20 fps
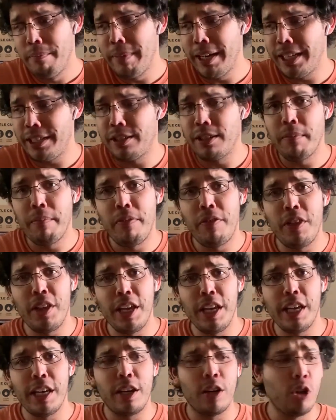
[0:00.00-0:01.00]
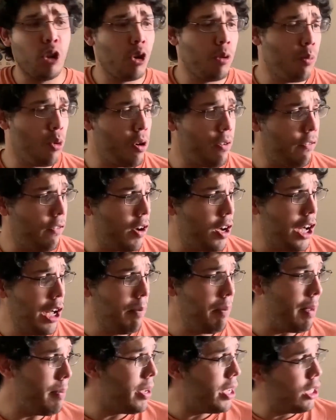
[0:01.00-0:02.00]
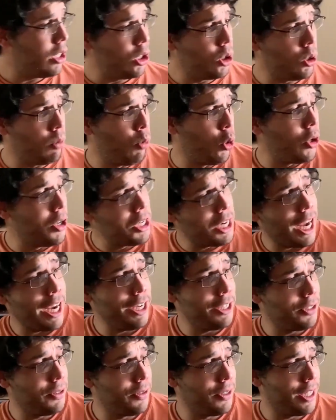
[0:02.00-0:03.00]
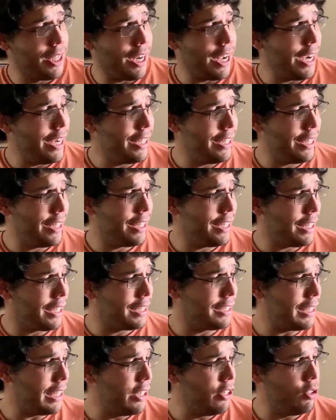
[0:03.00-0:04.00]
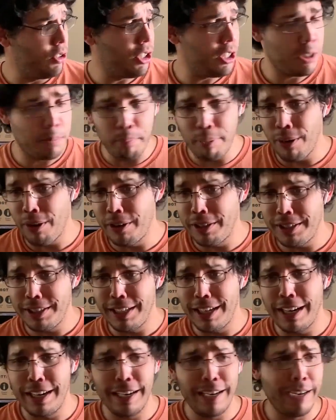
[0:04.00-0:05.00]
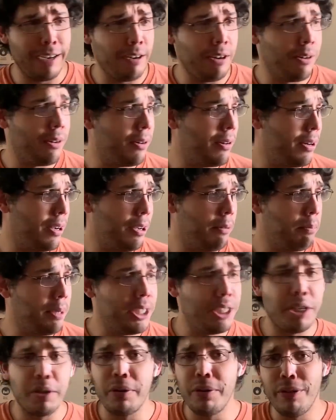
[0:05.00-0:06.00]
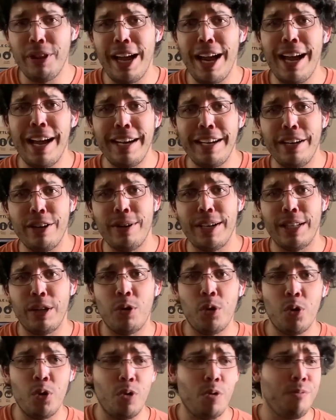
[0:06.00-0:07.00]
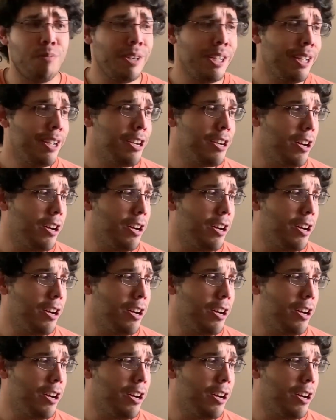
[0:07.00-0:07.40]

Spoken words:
make something a little more fun, maybe a little more nicer than I did. Like I said, use just parts or material that I had here at home.